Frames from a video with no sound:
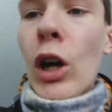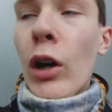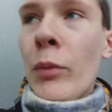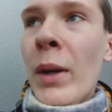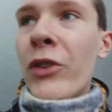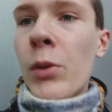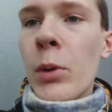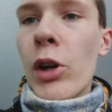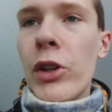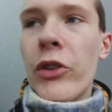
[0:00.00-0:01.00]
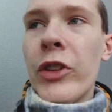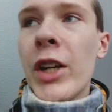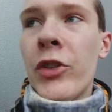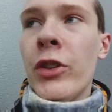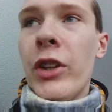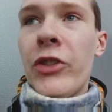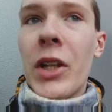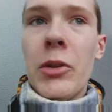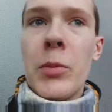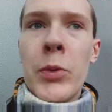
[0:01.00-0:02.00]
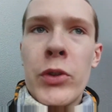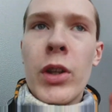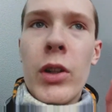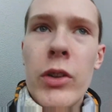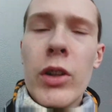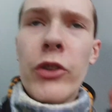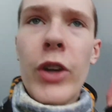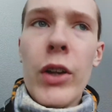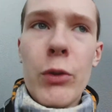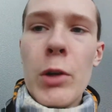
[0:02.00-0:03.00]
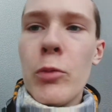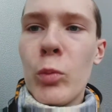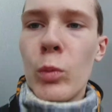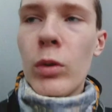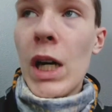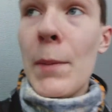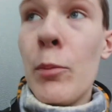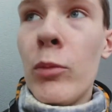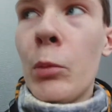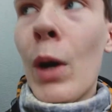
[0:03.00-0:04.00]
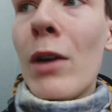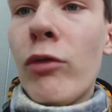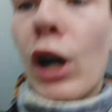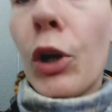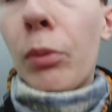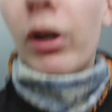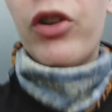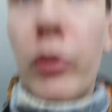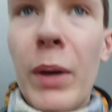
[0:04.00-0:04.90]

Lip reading: off, basically when we got into the station, it said it was going to start doing wet ride operations.